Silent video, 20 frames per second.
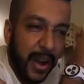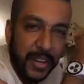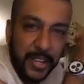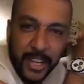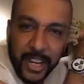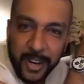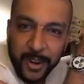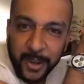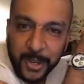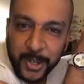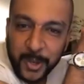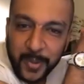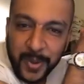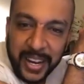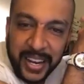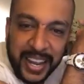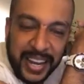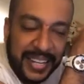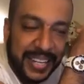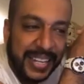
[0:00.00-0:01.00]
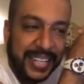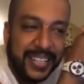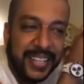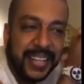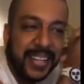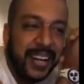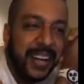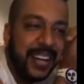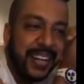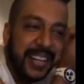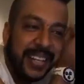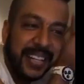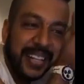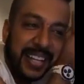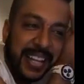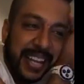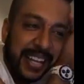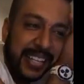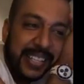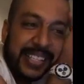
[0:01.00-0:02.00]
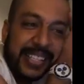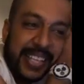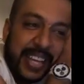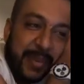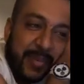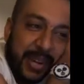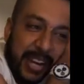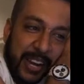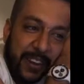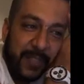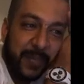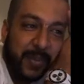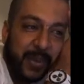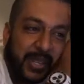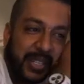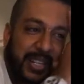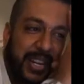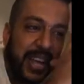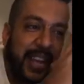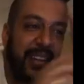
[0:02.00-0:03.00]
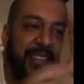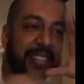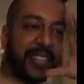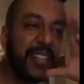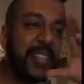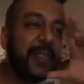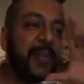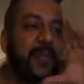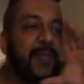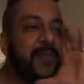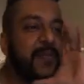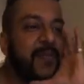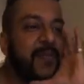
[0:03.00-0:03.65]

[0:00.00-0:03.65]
Bacha looks to me like DJ Khaled, like same kind of personality.